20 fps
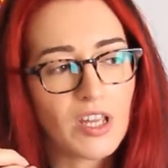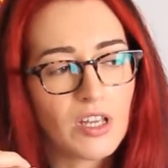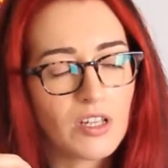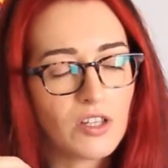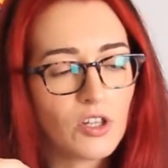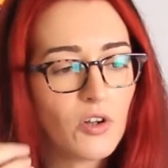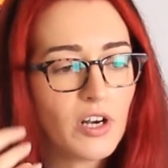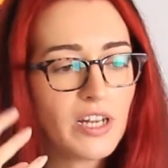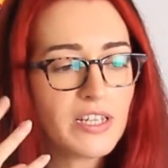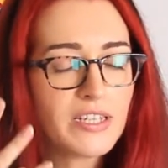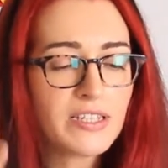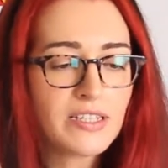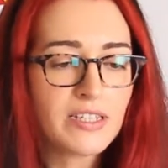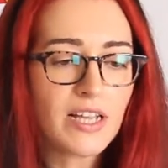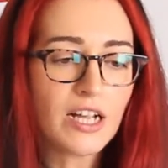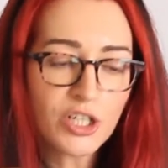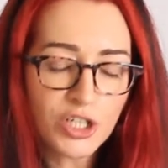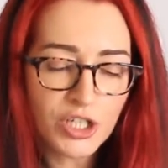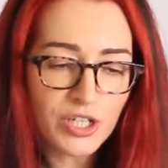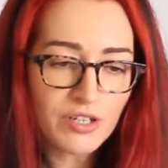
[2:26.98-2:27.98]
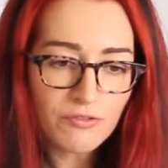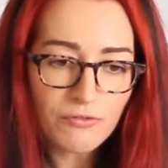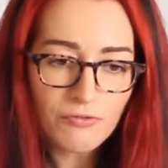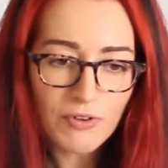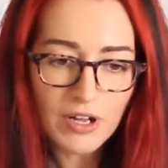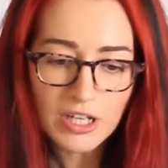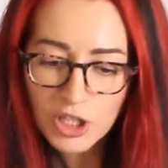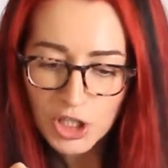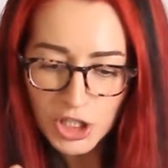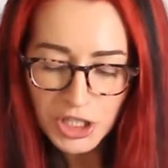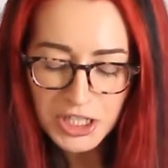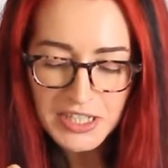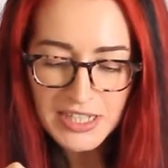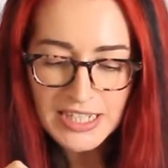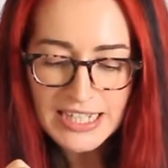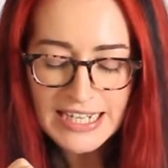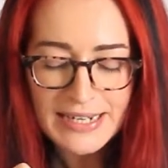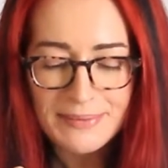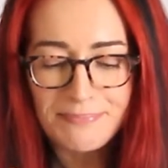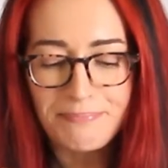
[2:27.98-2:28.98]
not a suction function,
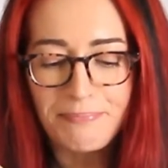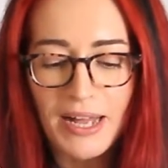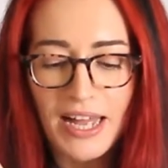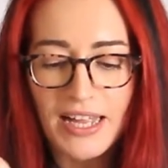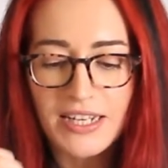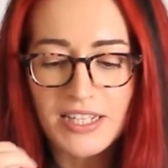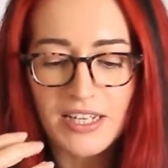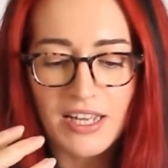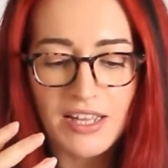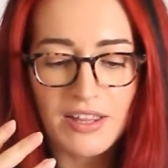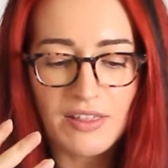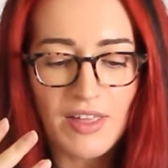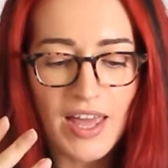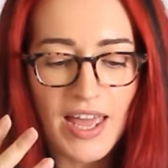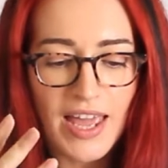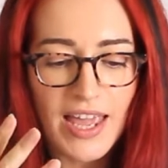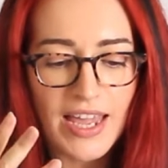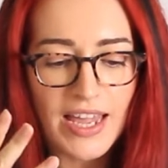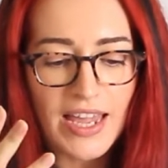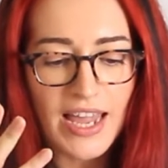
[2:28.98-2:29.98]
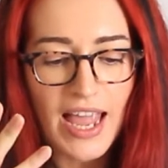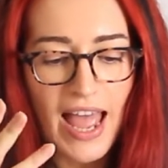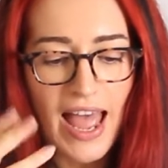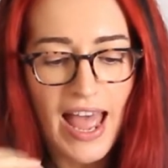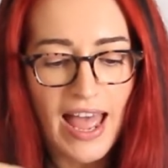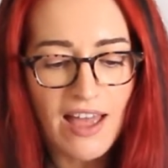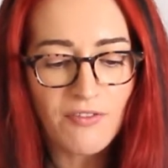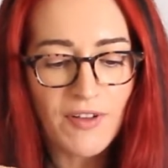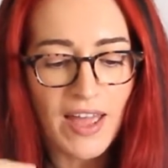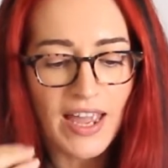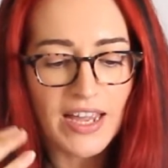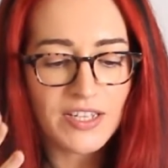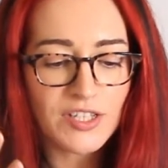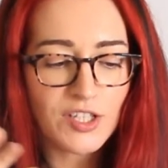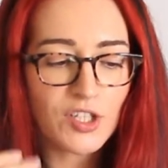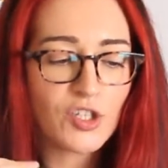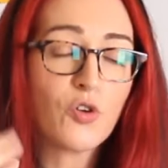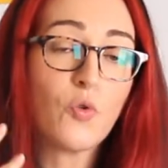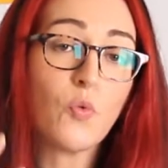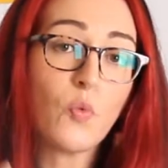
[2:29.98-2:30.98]
but they have a
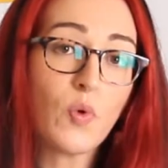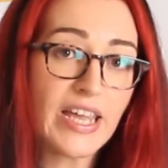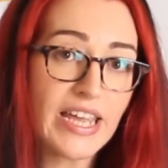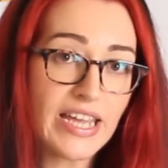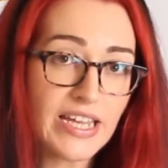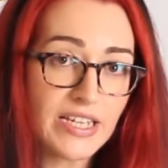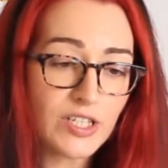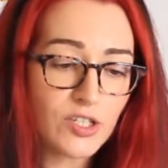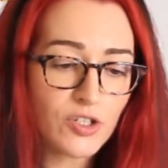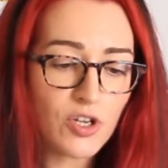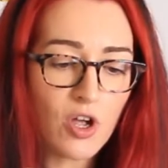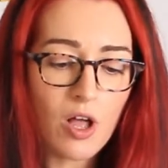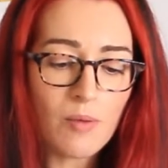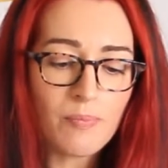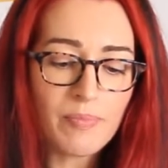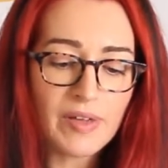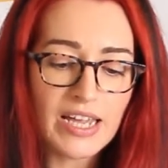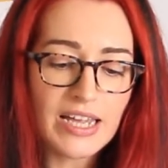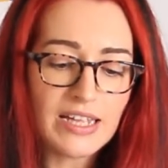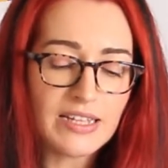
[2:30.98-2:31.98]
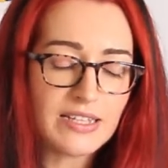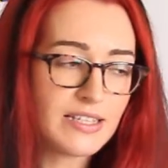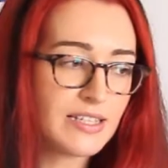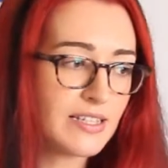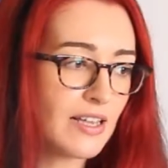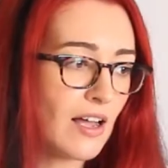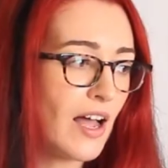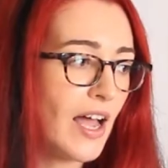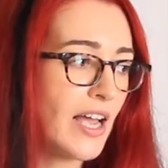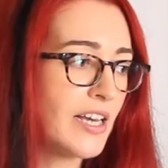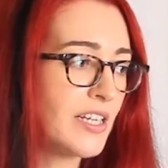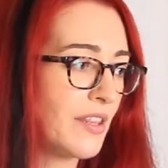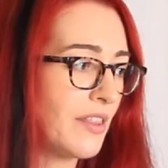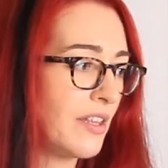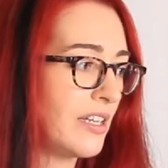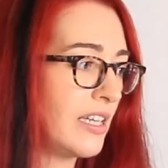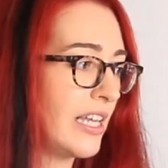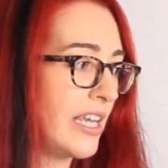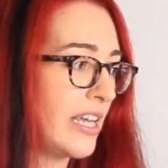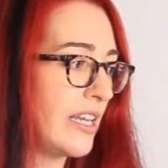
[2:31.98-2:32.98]
squeeze top inside the
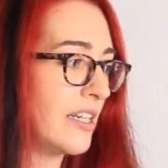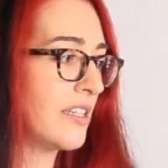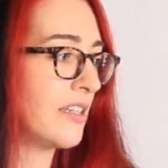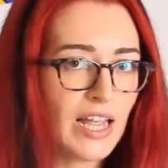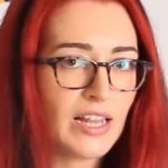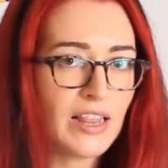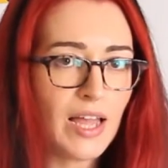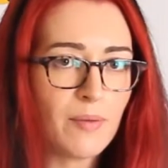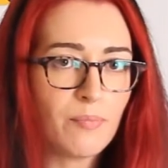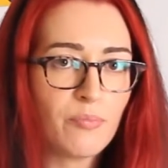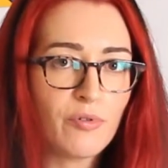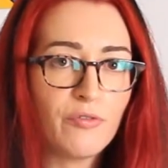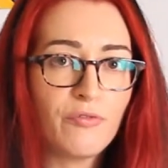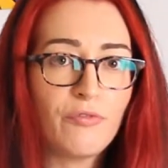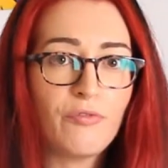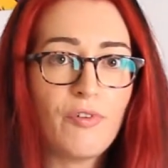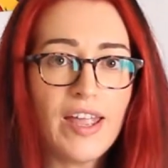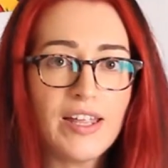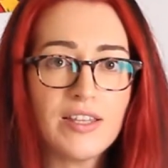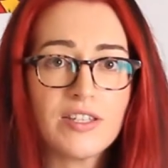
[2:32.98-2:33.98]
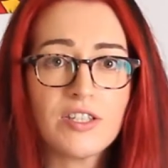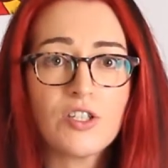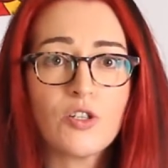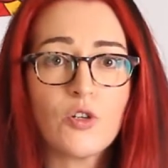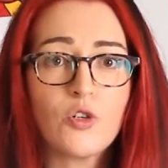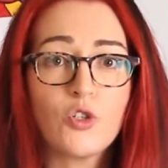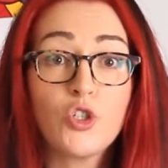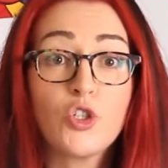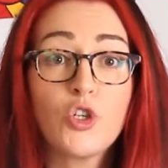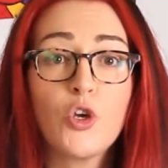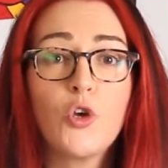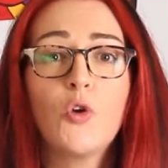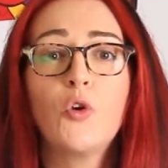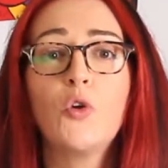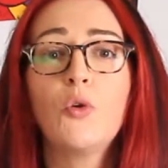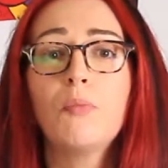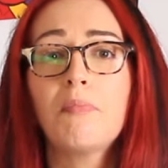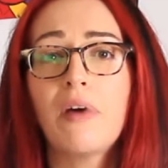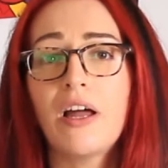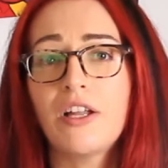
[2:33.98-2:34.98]
lid, and that prevents
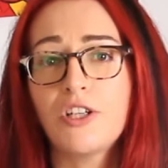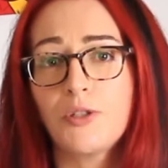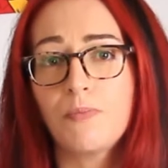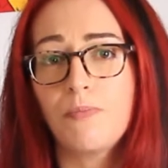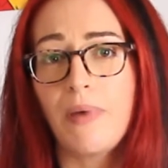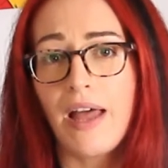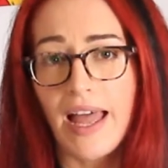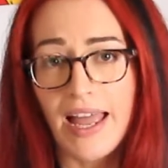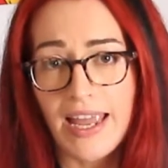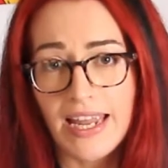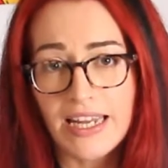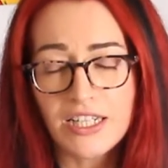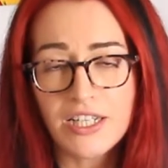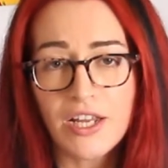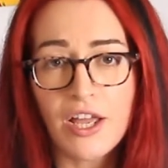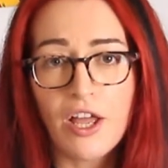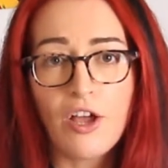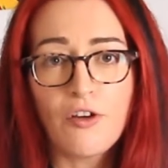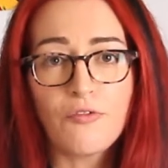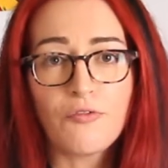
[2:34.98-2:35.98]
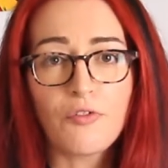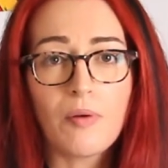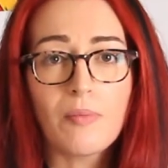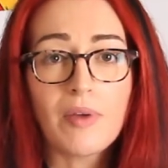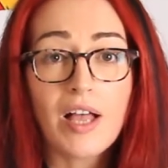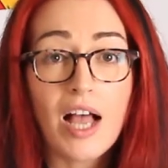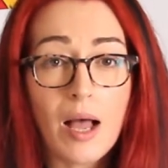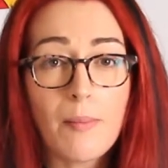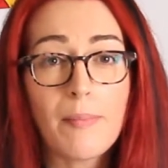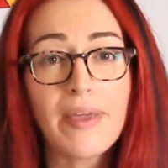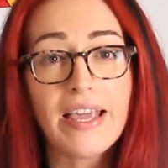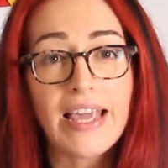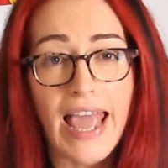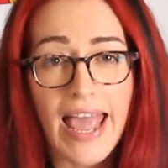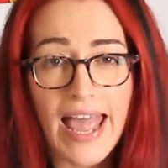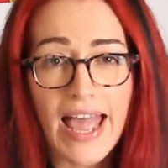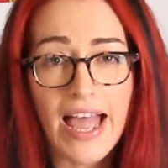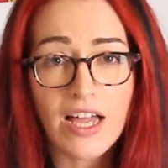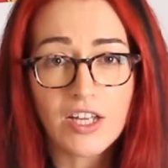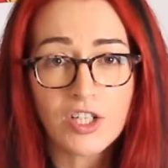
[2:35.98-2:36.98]
too much paint from coming
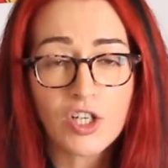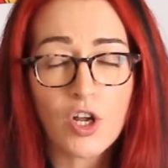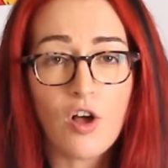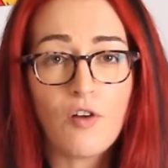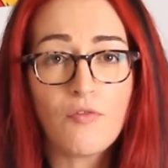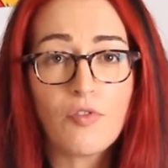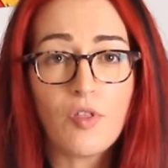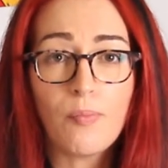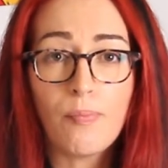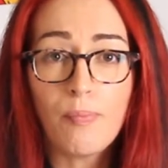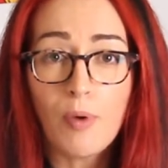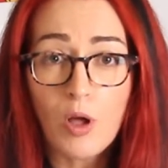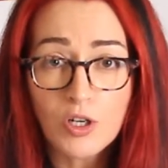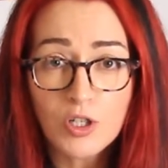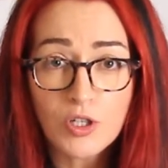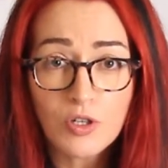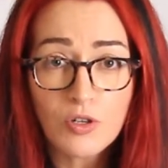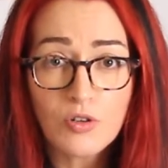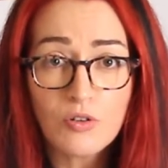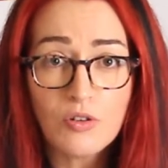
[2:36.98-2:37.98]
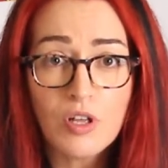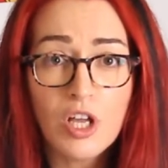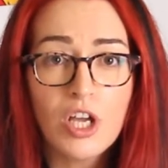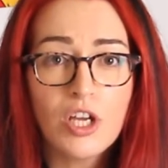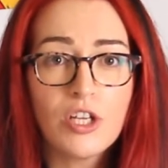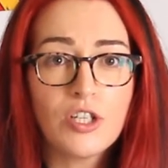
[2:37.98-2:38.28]
out of the bottle.